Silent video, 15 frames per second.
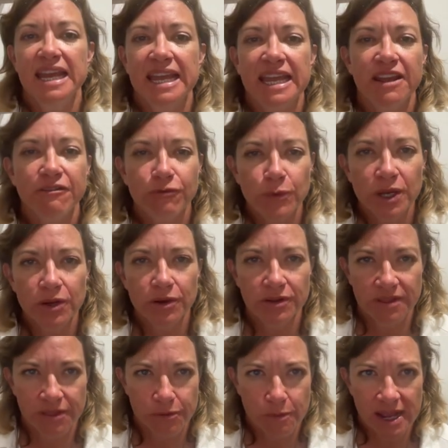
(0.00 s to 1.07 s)
If we go to
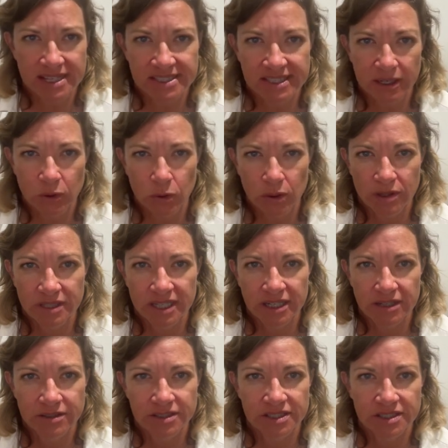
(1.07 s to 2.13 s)
the thoracic cord,
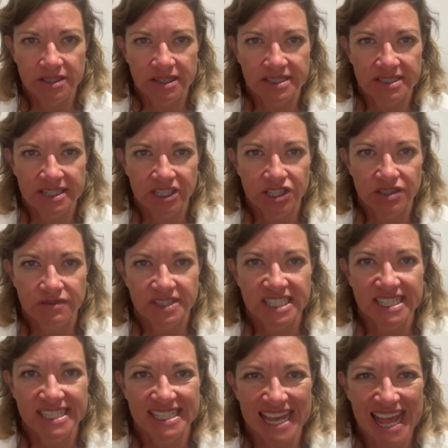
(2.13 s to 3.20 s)
here's a section of
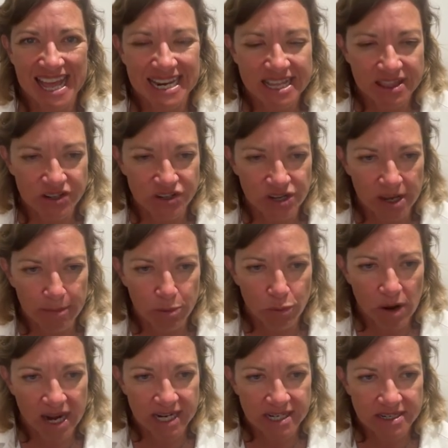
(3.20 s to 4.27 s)
T10 in the top
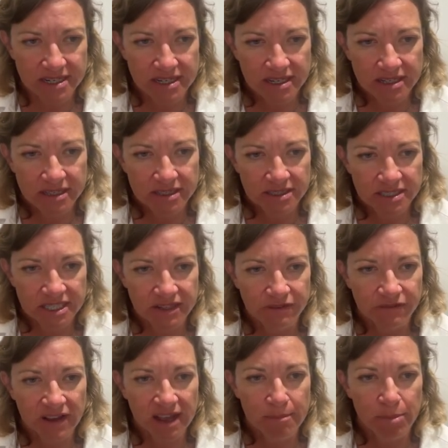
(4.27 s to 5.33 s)
right,
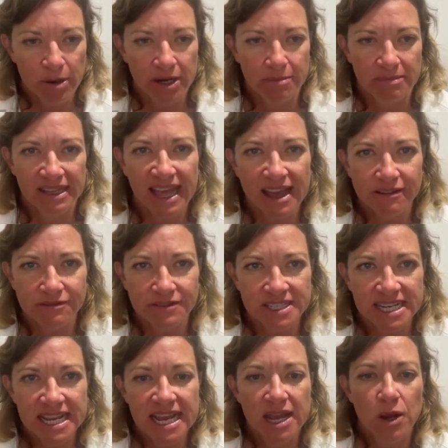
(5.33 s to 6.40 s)
T5 bottom left,
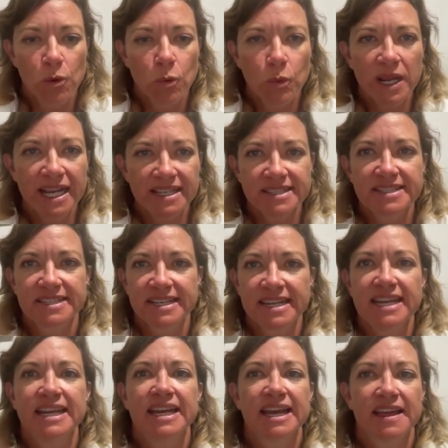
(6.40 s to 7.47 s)
we can
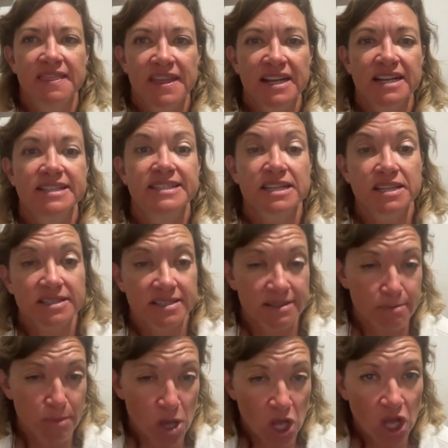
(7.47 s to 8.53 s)
see that it's
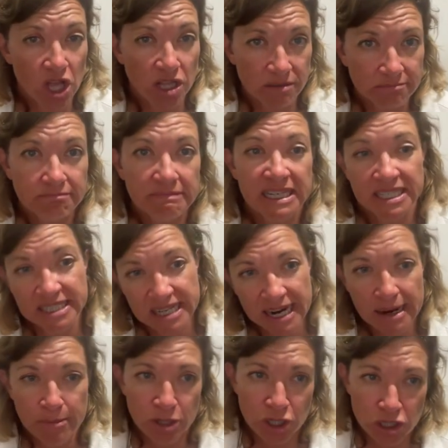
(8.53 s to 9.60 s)
small in
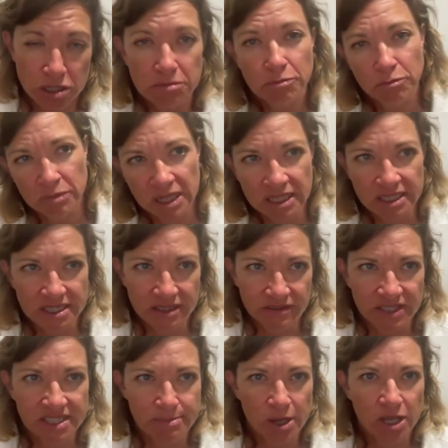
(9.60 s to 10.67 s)
diameter,
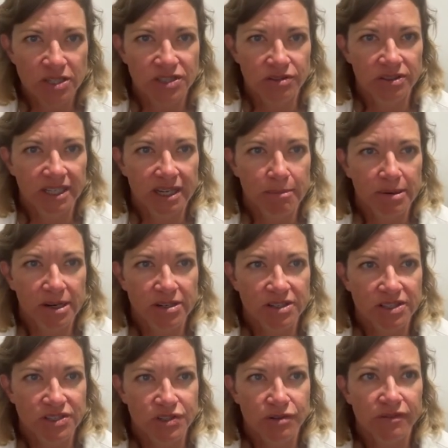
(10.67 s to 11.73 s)
relatively small, certainly compared to
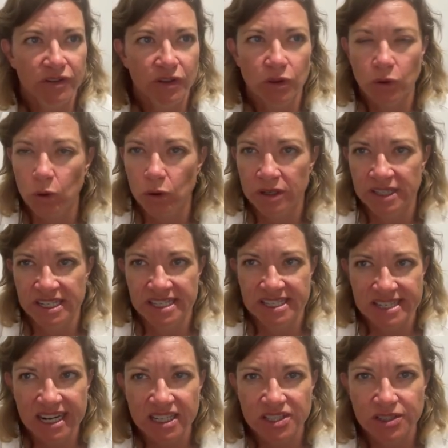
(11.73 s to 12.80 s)
the cervical cord that it's
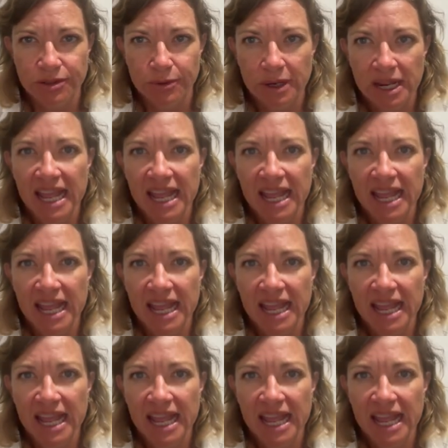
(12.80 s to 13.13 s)
next to,